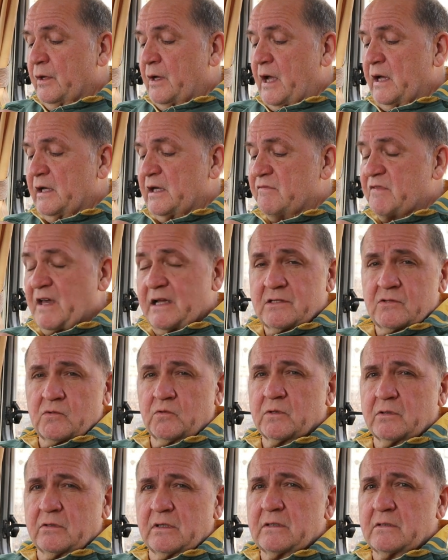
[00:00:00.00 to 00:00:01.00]
I leave that
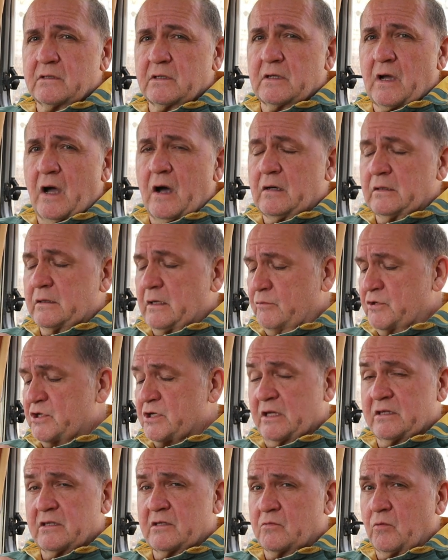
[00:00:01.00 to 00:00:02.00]
sort of thing to God. I wish
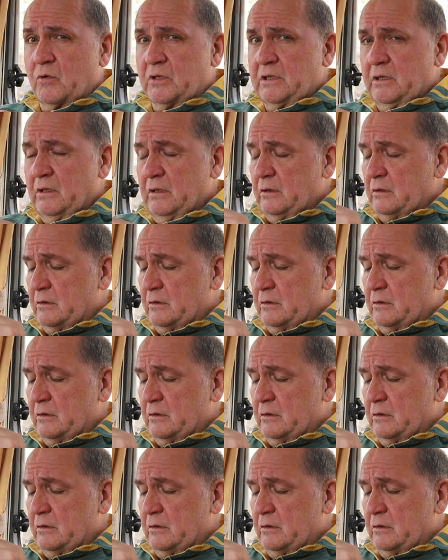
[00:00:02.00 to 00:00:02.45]
others would.